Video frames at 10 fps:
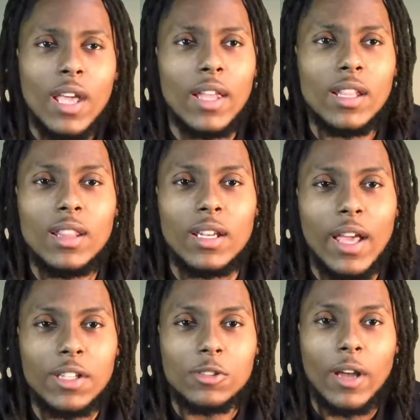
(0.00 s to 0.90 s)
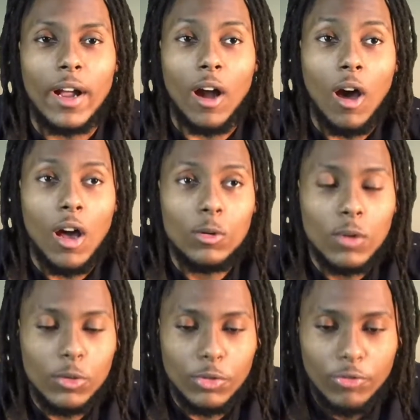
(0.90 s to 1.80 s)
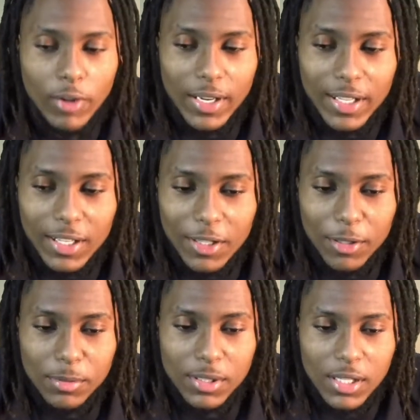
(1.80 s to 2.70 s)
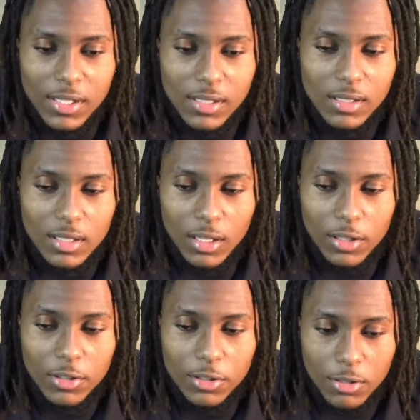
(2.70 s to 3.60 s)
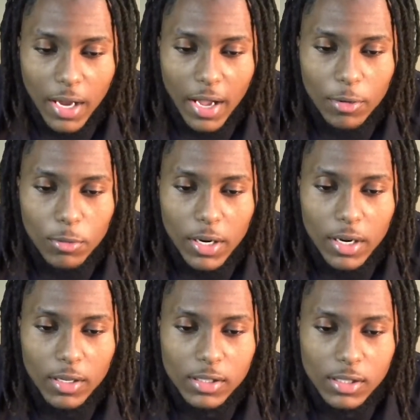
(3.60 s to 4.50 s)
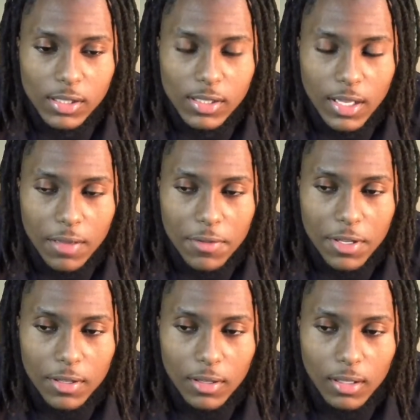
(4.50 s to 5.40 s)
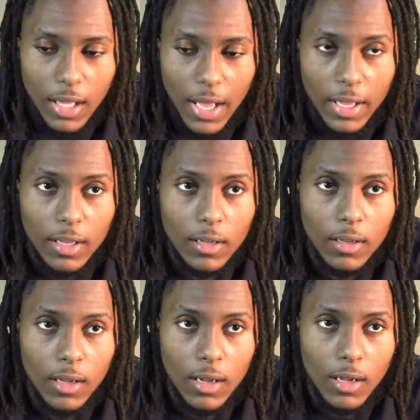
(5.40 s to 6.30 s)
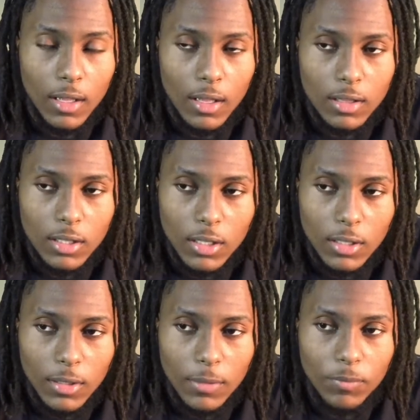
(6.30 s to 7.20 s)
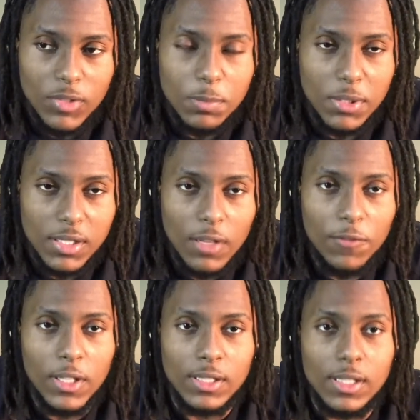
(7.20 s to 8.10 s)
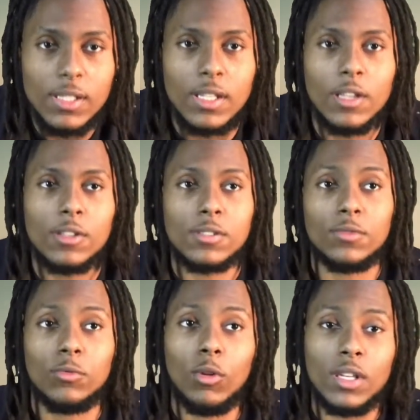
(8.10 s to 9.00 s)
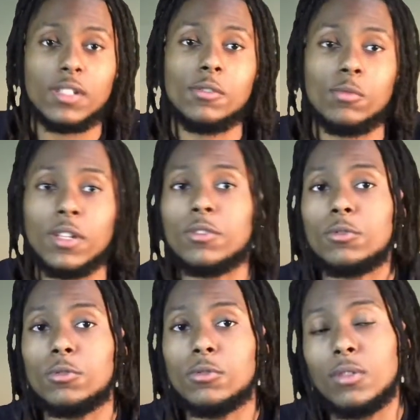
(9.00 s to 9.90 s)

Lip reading: and then the next track, On One with Freddie Gibbs. This is another track where she's giving like the specific details of what she went through